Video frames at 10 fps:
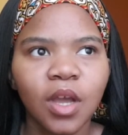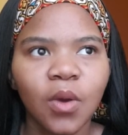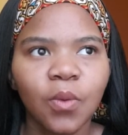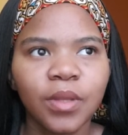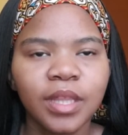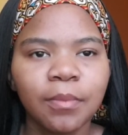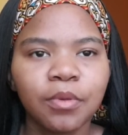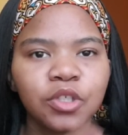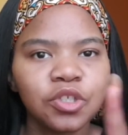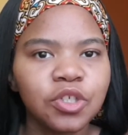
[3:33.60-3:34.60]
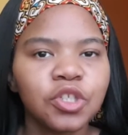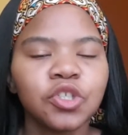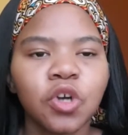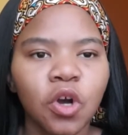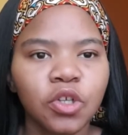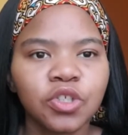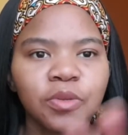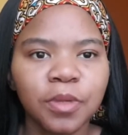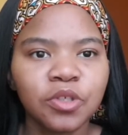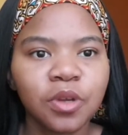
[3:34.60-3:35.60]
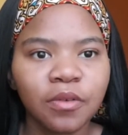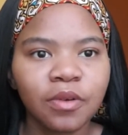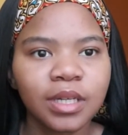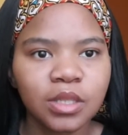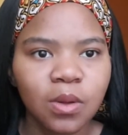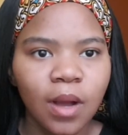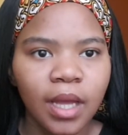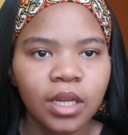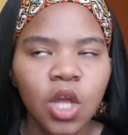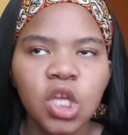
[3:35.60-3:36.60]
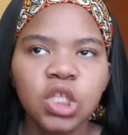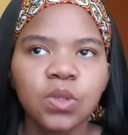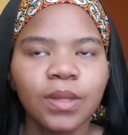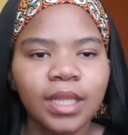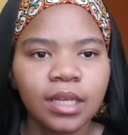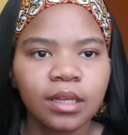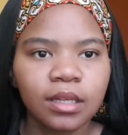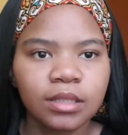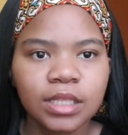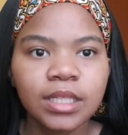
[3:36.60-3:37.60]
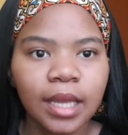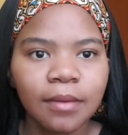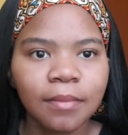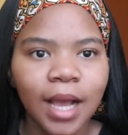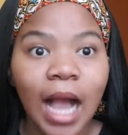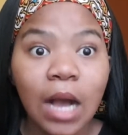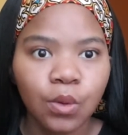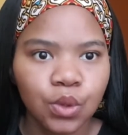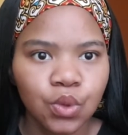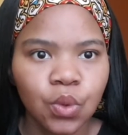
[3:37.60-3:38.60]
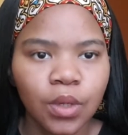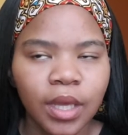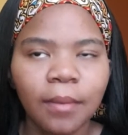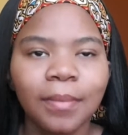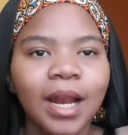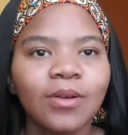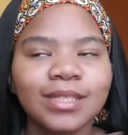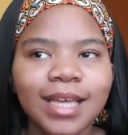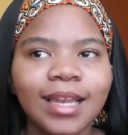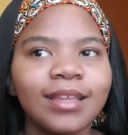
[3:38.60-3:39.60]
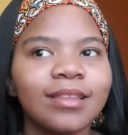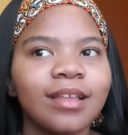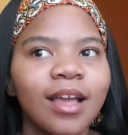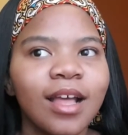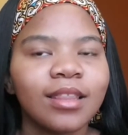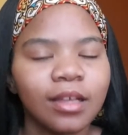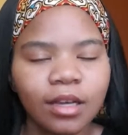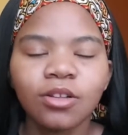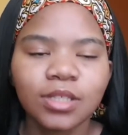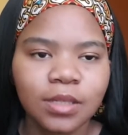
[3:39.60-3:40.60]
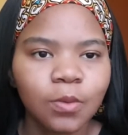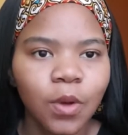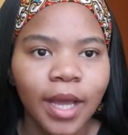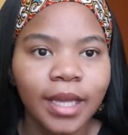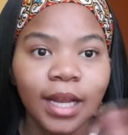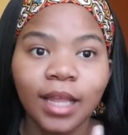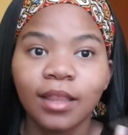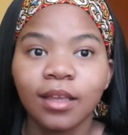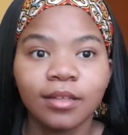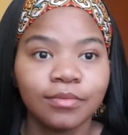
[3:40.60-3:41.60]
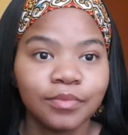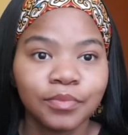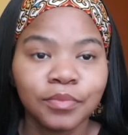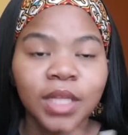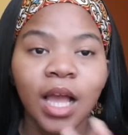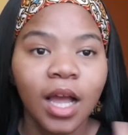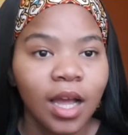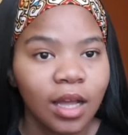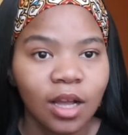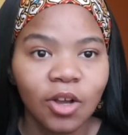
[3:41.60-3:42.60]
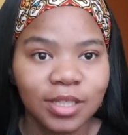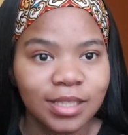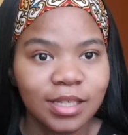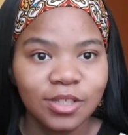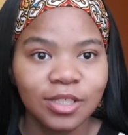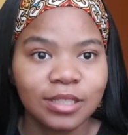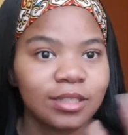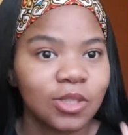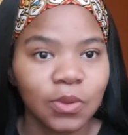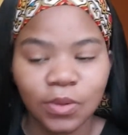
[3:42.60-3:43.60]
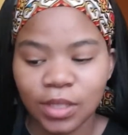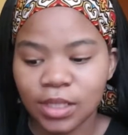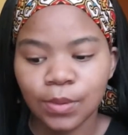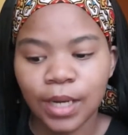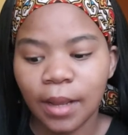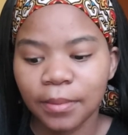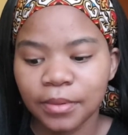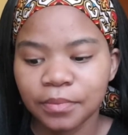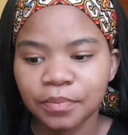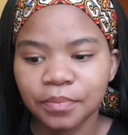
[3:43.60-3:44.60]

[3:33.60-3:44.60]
when they put you in charge to make sure everyone is quiet. So when the teacher came back, I was talking, but I was telling the girl to be quiet, and then I got detention. So that's what happened.